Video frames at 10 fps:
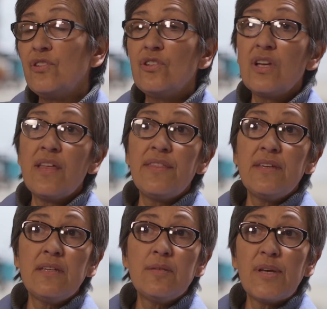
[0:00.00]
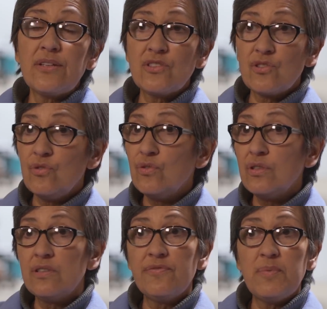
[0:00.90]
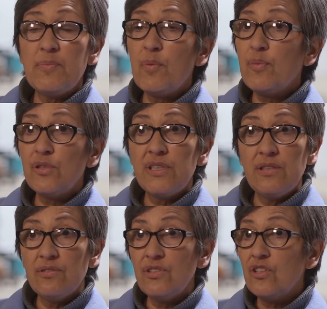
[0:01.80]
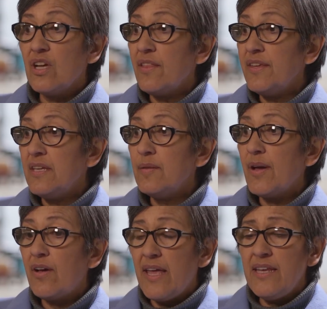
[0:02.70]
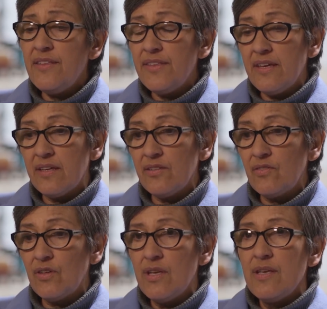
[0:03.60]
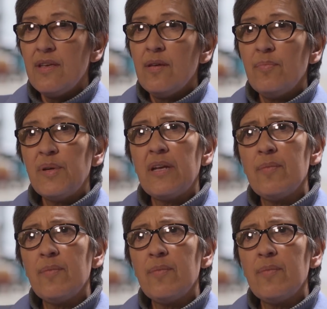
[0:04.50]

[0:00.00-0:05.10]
or you're not thinking about school or if people bully you. You're not thinking about anything else but